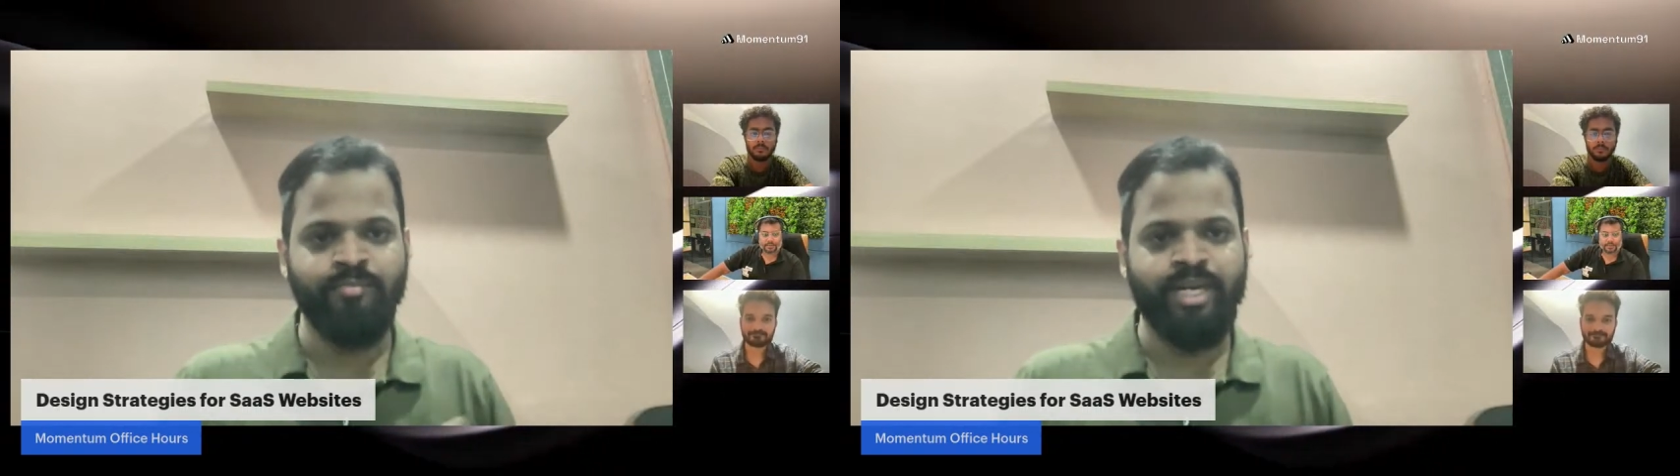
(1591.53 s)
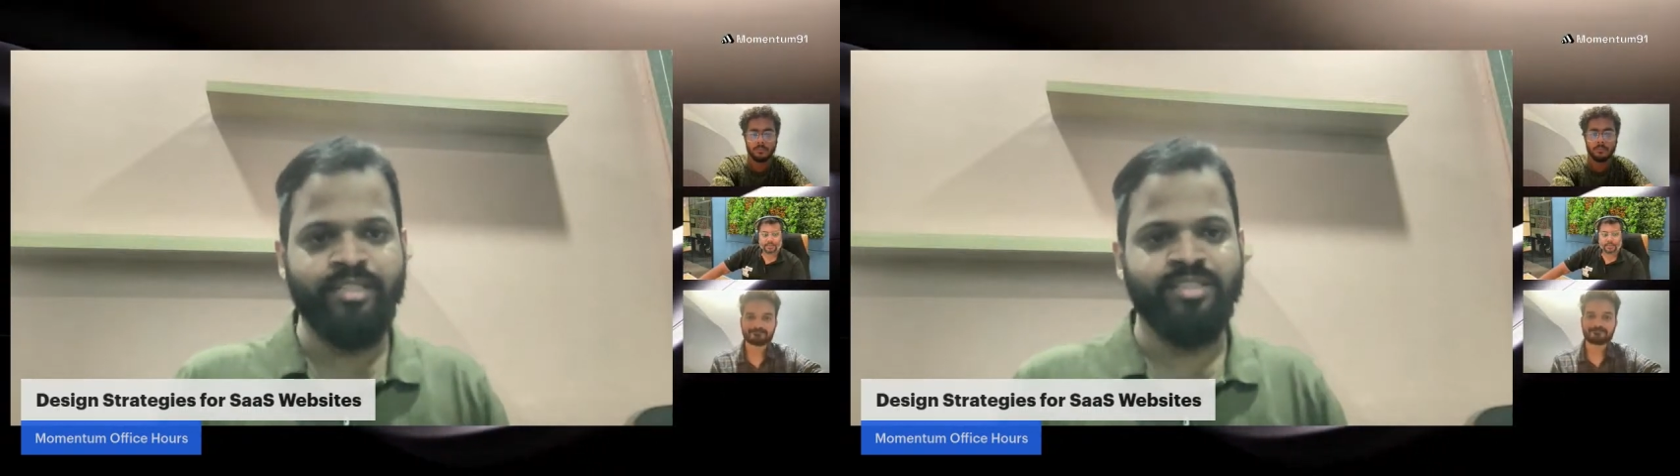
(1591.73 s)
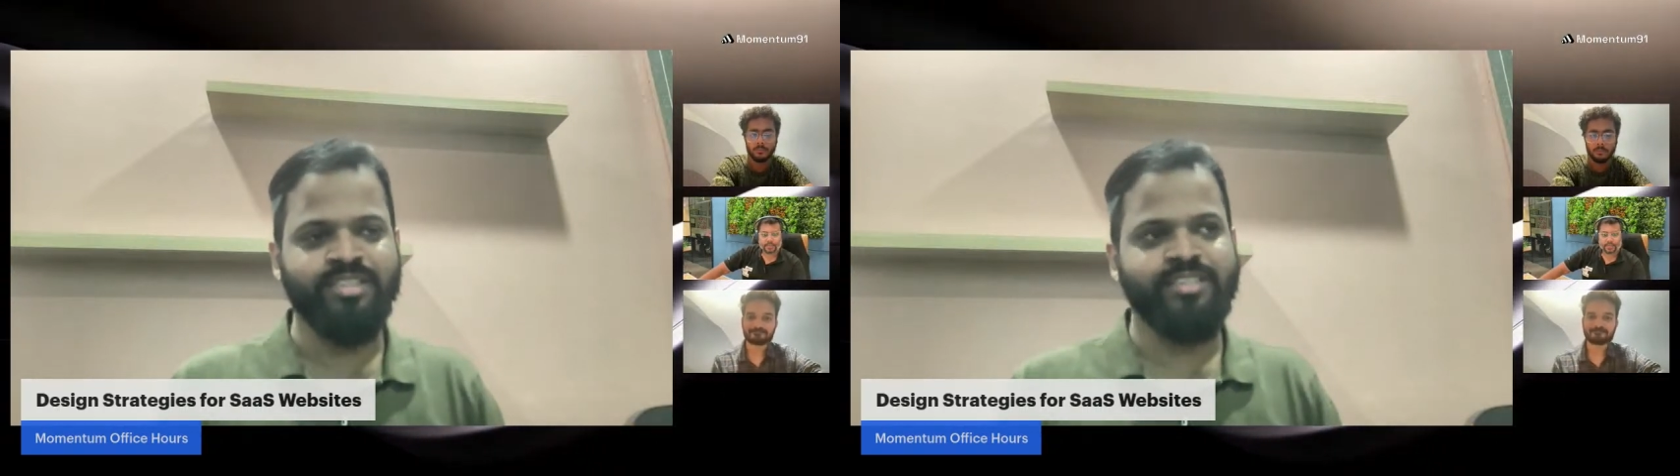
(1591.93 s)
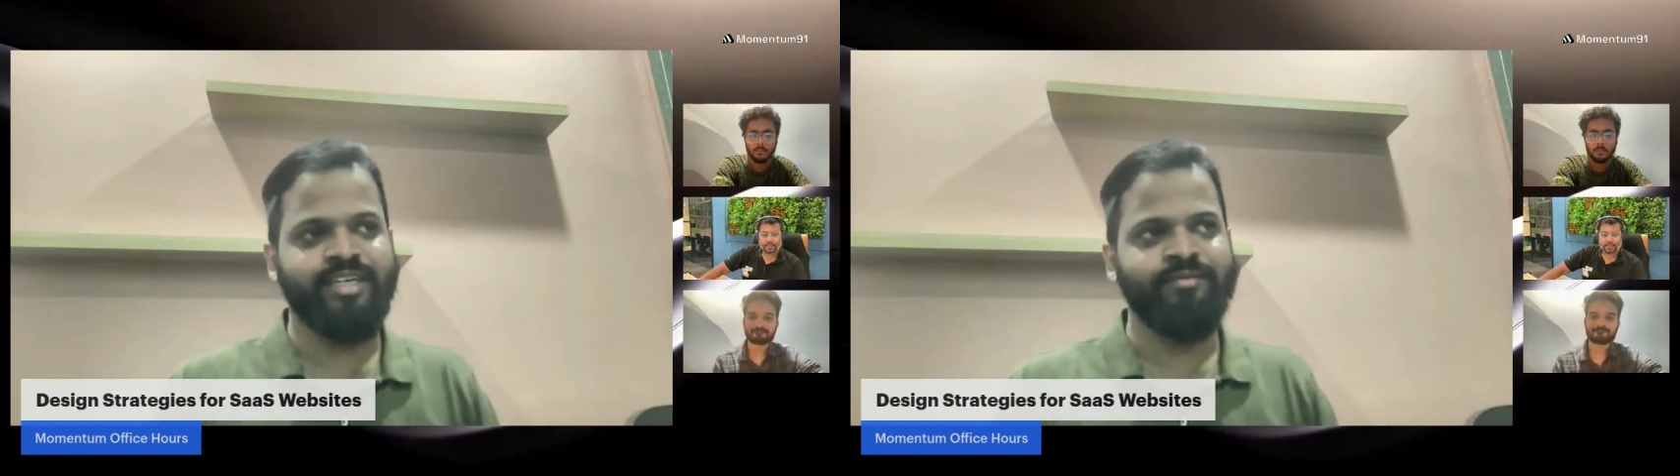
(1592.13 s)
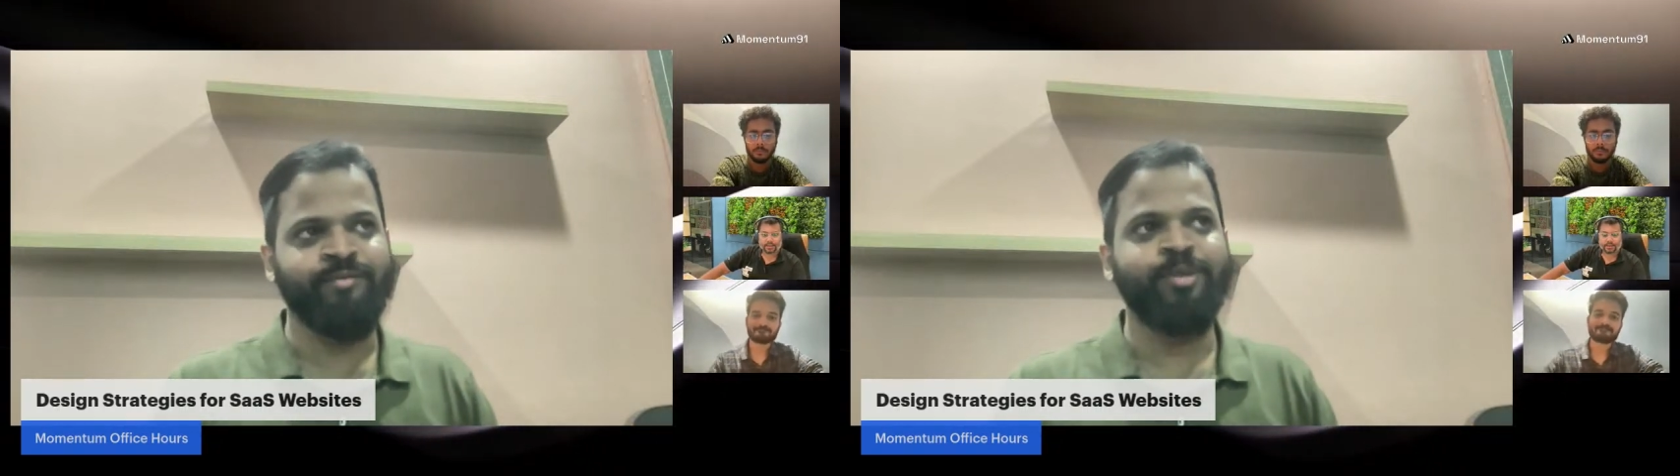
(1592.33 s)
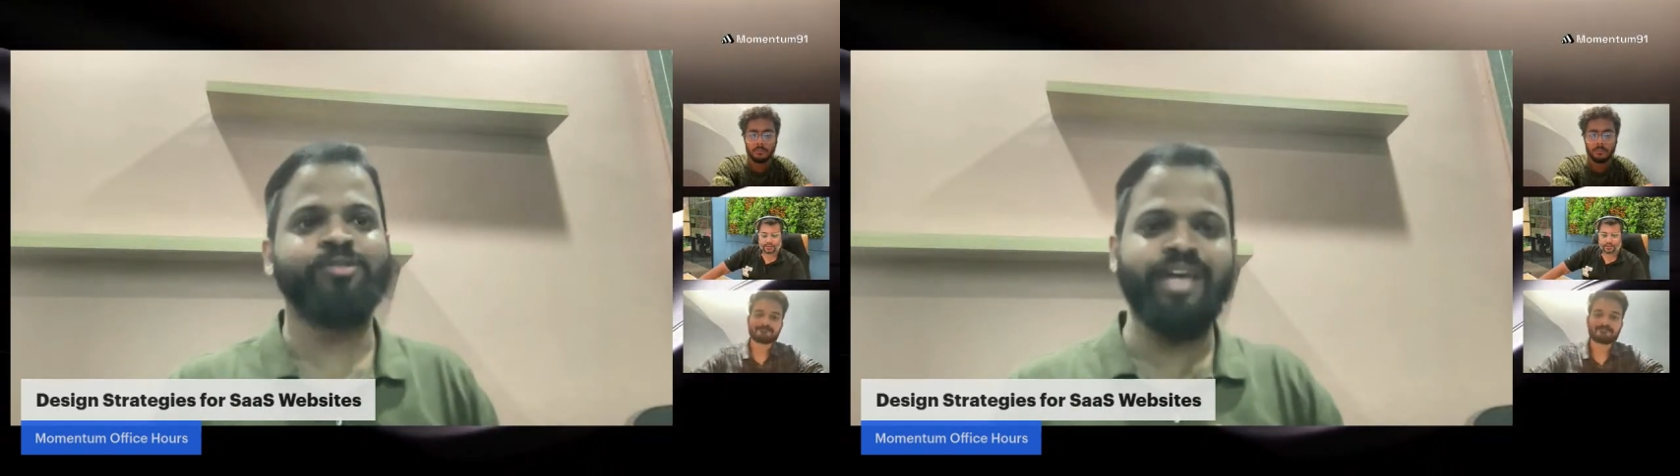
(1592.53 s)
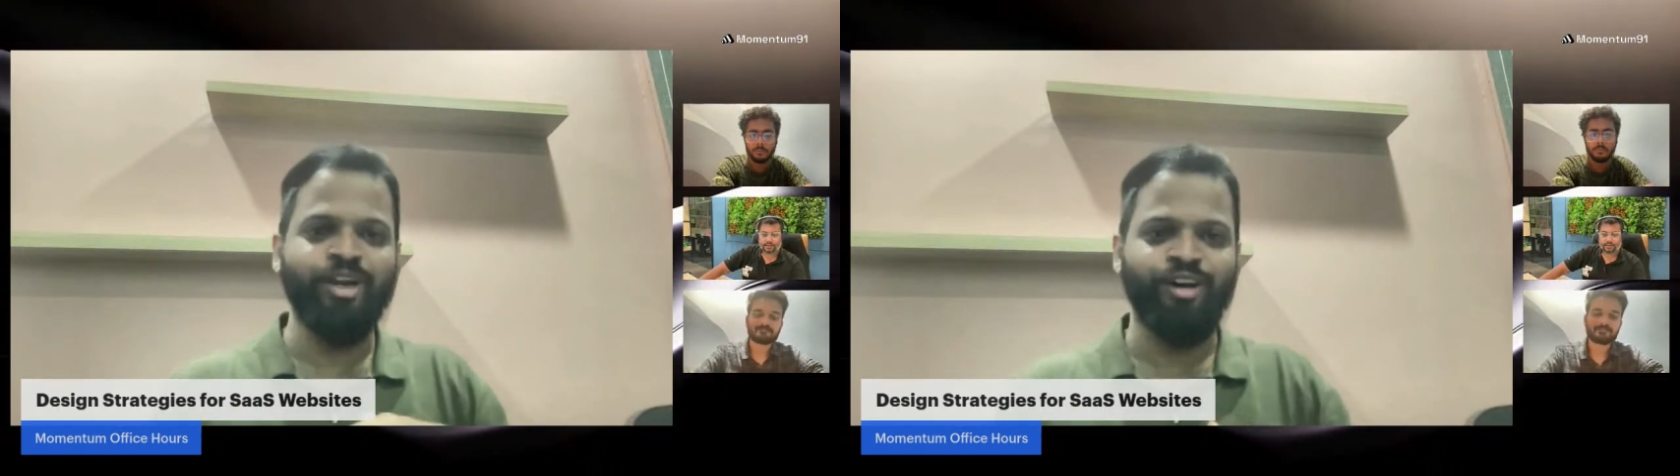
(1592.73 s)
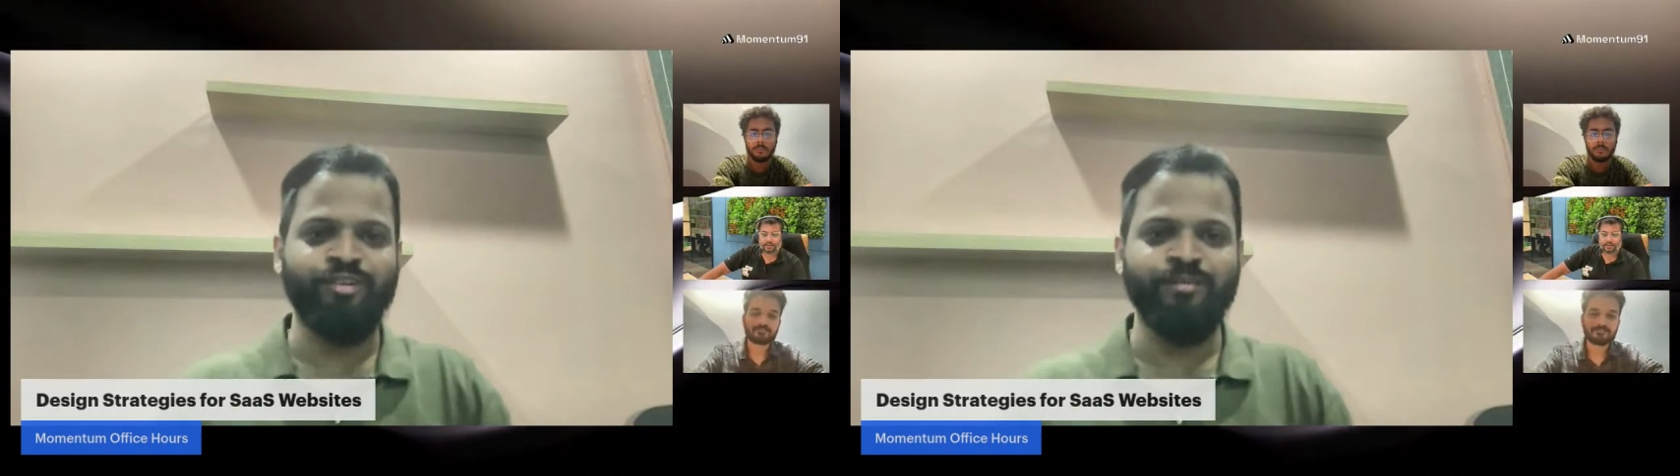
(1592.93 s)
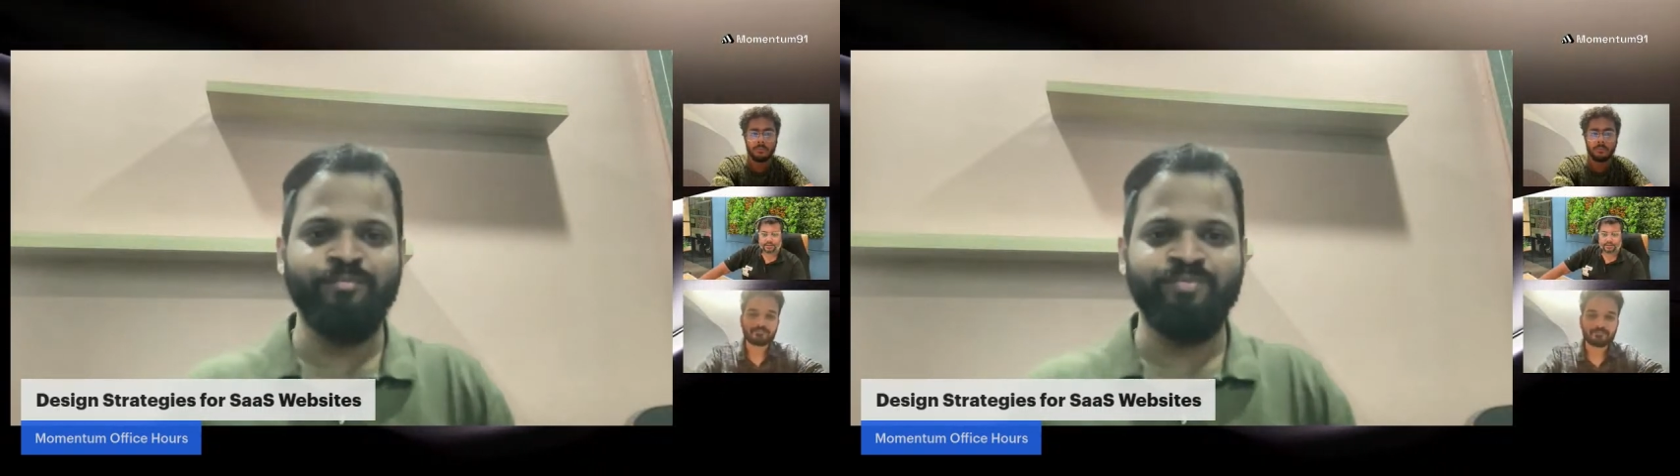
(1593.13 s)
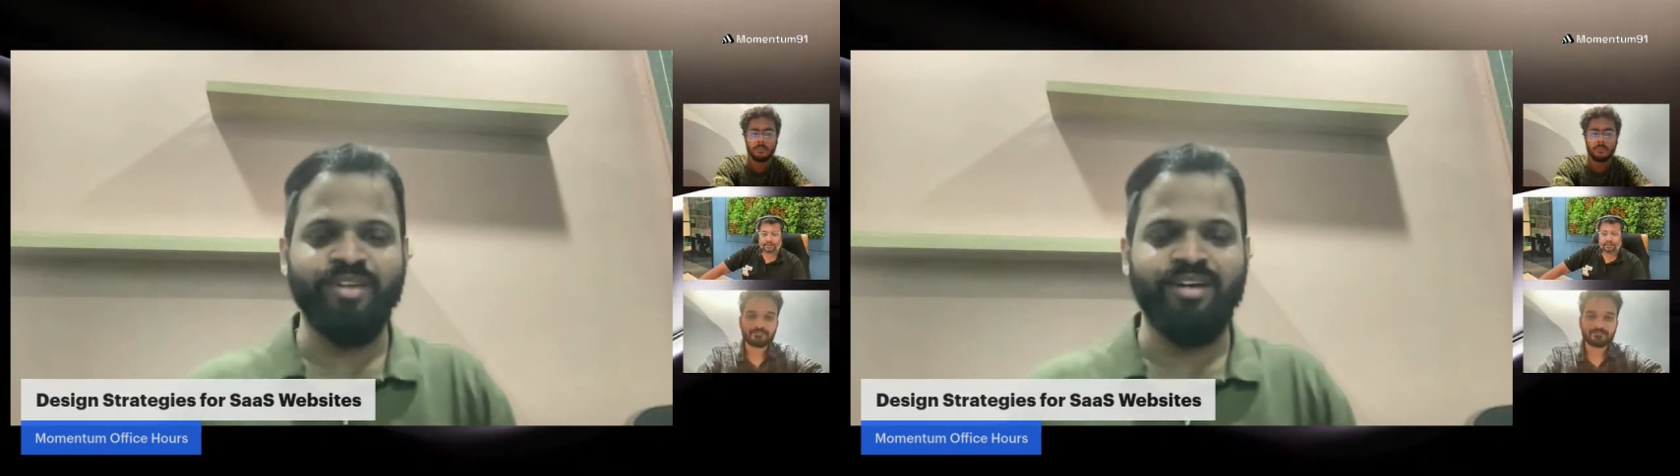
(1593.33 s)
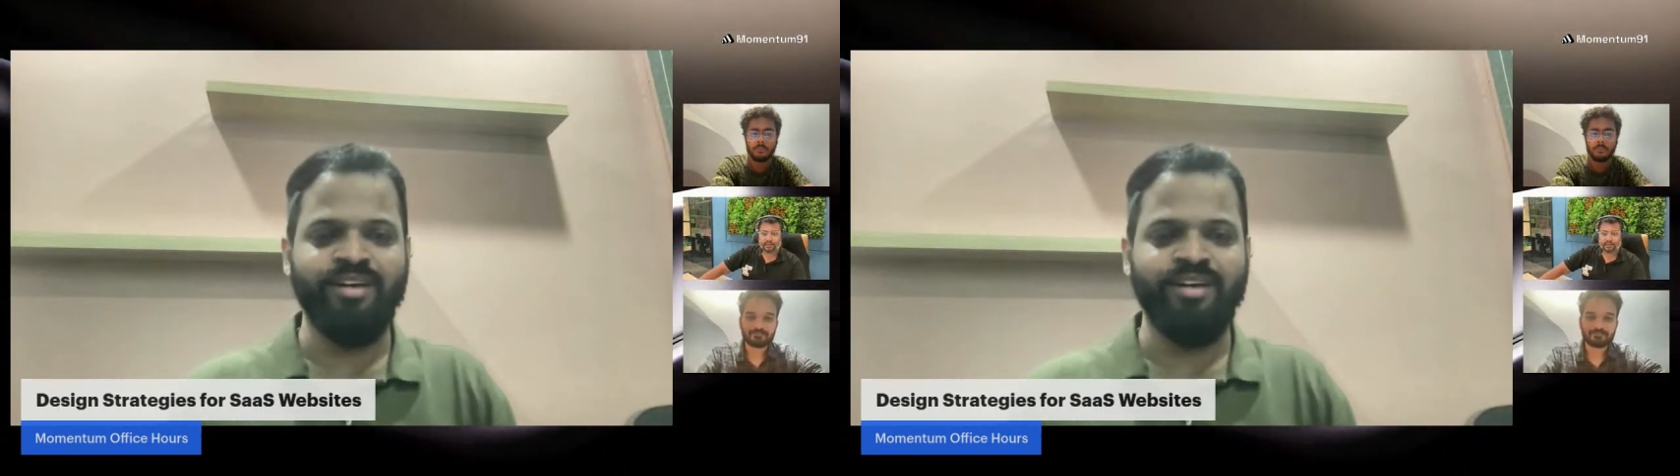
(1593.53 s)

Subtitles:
page this thing, because very often